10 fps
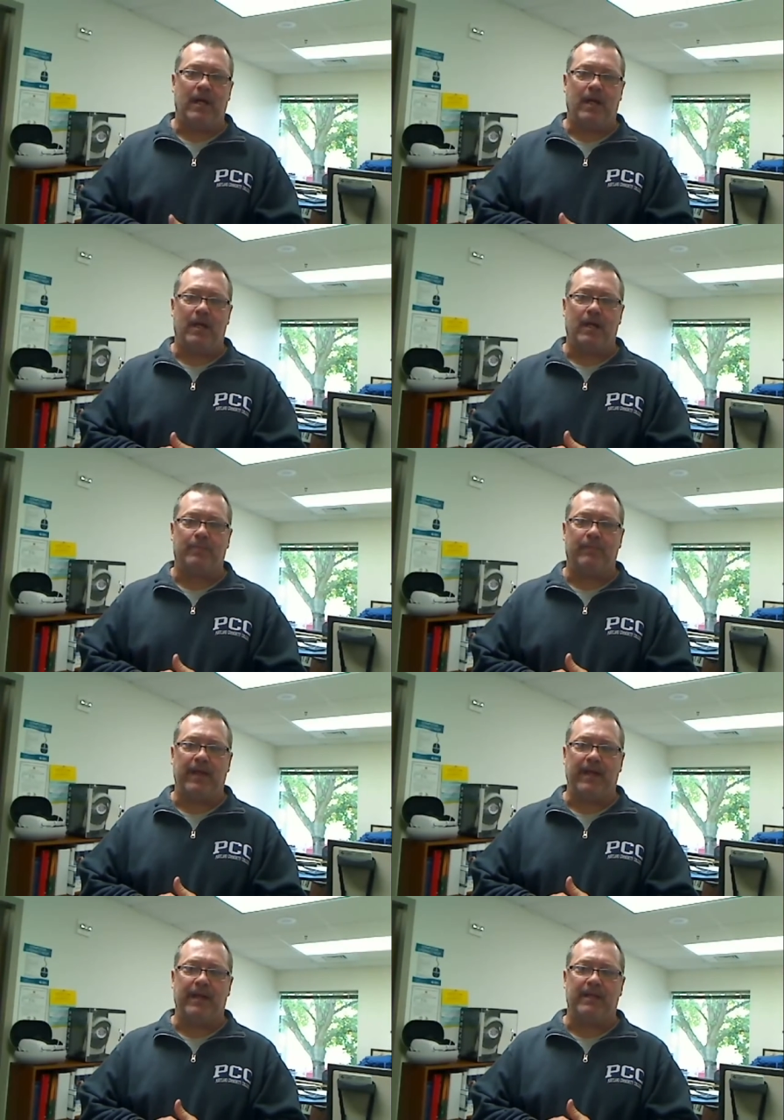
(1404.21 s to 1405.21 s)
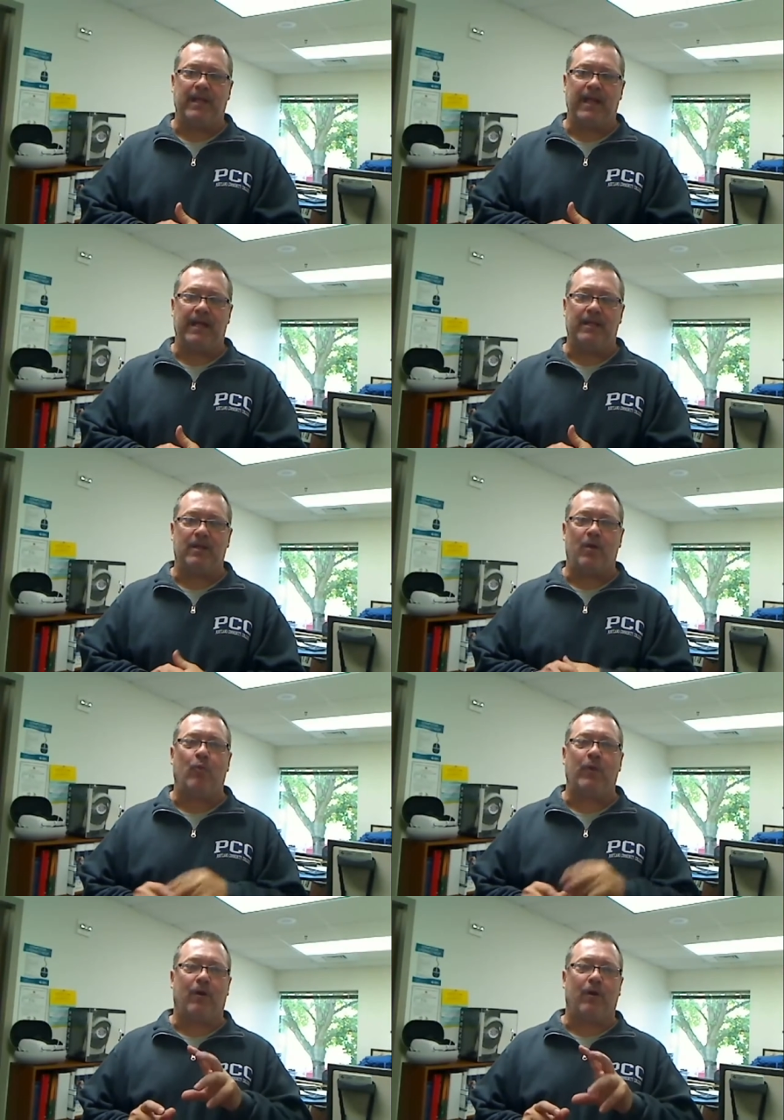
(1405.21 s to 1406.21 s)
And
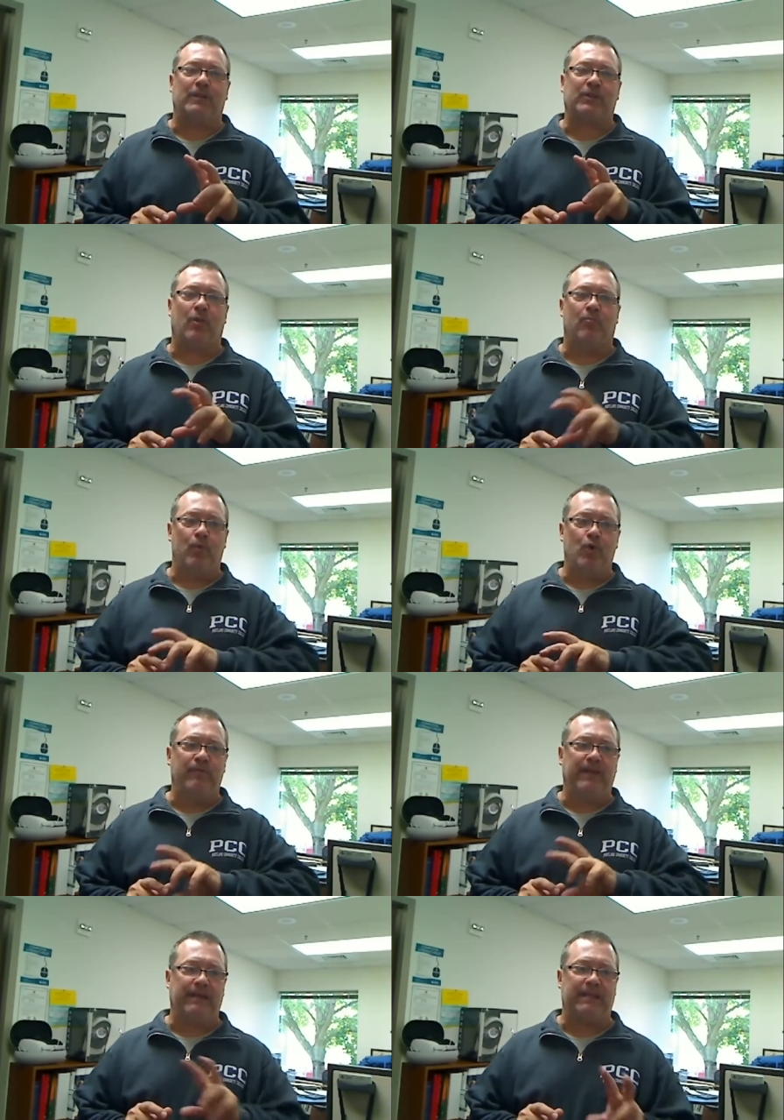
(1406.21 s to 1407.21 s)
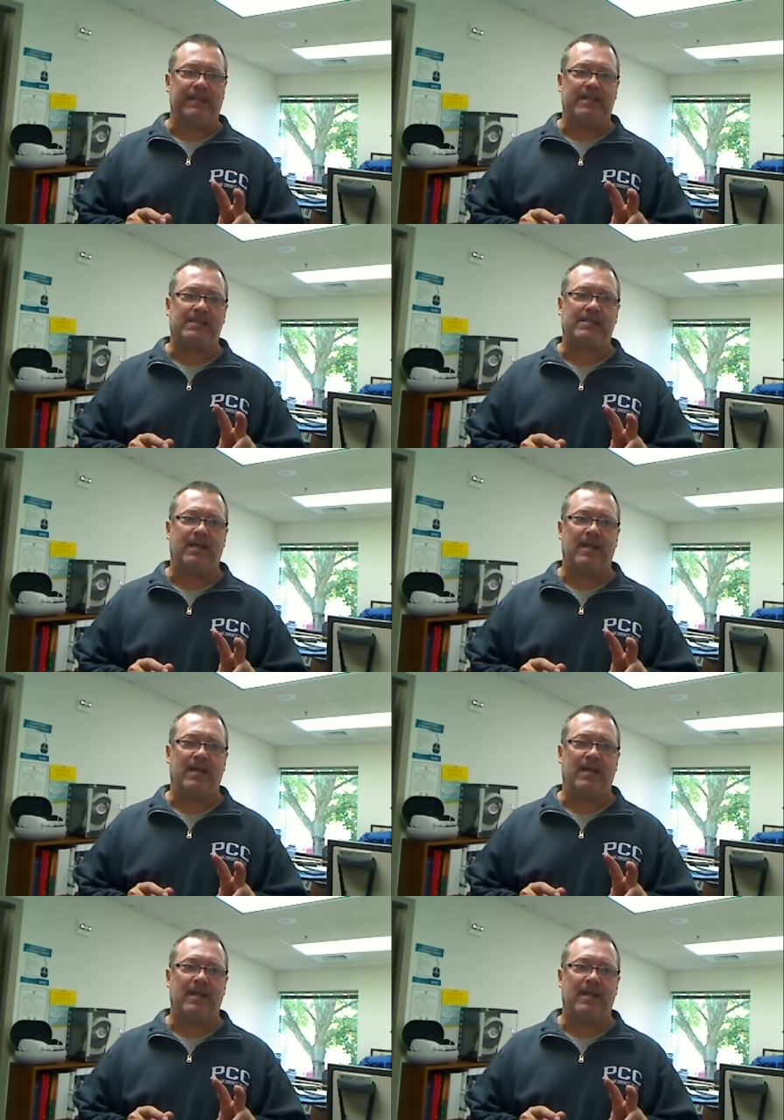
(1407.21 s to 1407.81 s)
we are also moving this